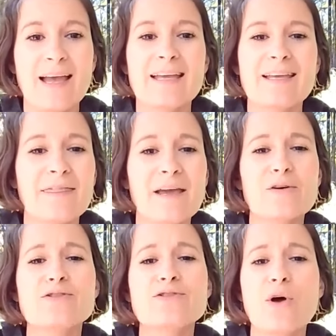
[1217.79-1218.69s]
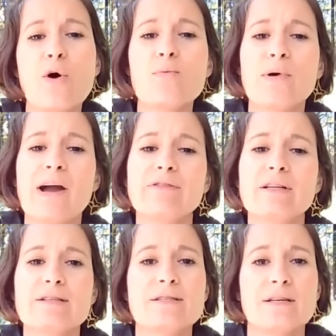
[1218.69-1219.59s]
Yet they are so
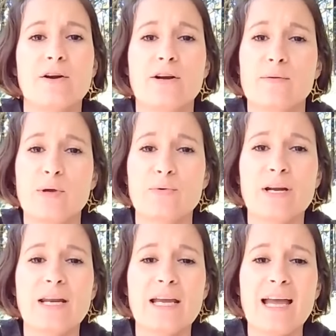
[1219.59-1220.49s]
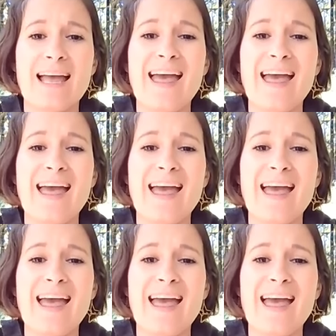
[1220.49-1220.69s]
prevalent in our community